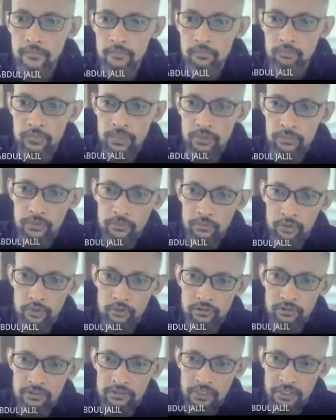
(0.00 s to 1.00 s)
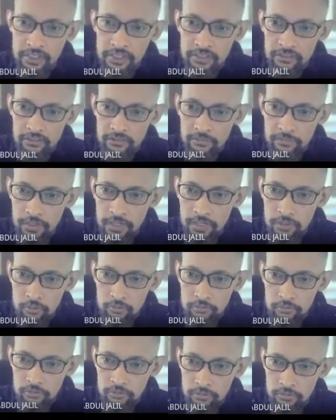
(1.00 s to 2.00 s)
Maybe I'm going to select this part
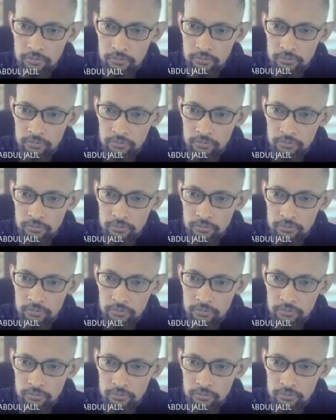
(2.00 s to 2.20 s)
also.